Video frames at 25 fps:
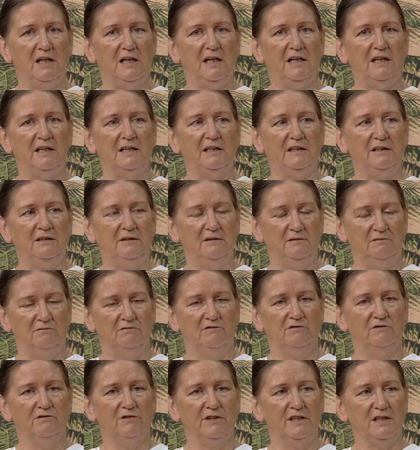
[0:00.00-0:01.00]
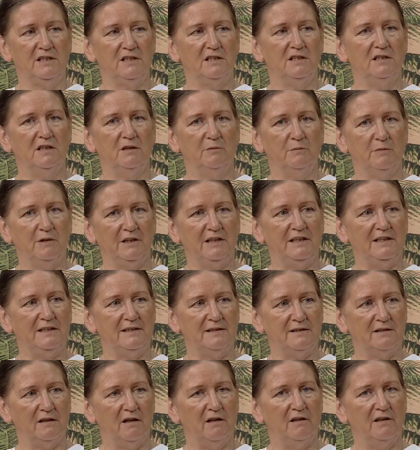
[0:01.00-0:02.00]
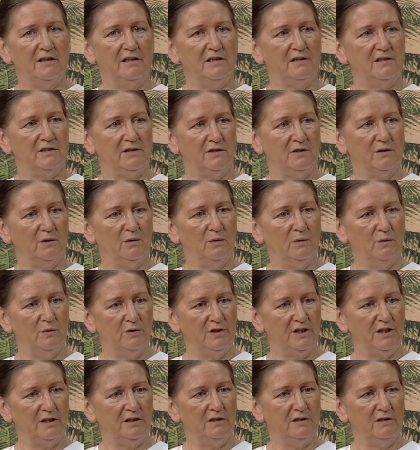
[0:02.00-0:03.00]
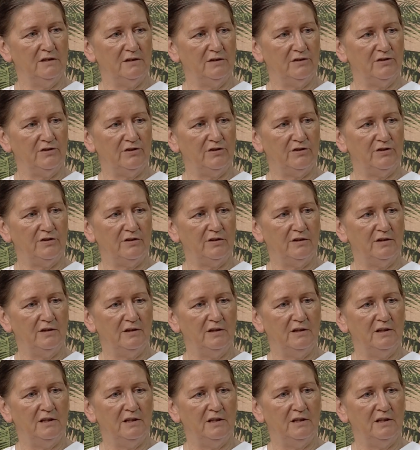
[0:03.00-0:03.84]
a reasonably sized audience